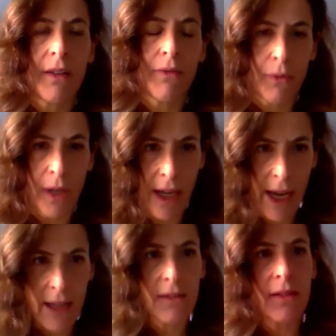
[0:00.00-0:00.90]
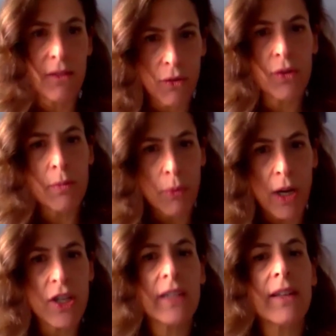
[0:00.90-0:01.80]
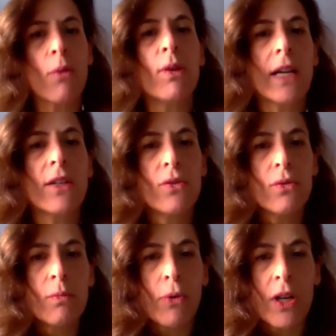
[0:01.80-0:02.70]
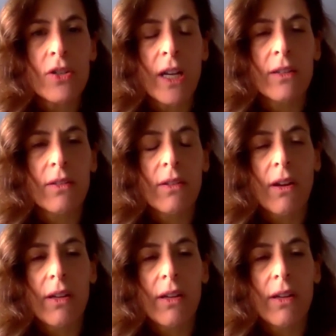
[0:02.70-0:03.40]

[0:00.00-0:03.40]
If we get those projects, I would like to do project